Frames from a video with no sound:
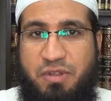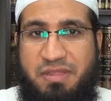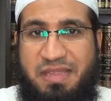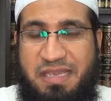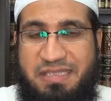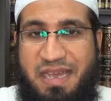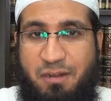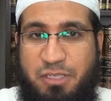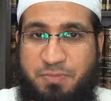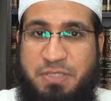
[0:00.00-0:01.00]
things that
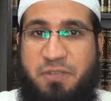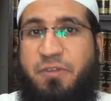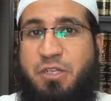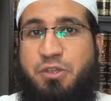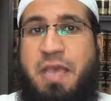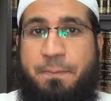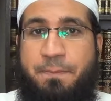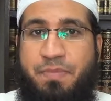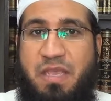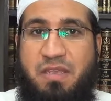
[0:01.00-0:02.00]
are specific to them,
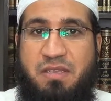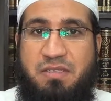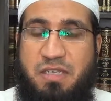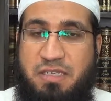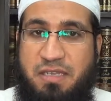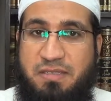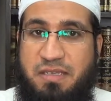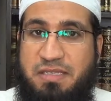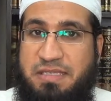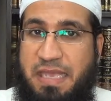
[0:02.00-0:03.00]
such as
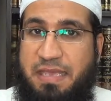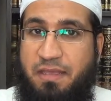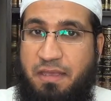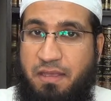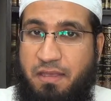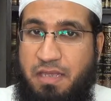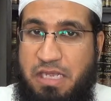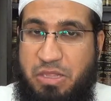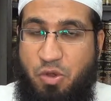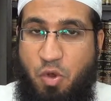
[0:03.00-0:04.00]
staying in their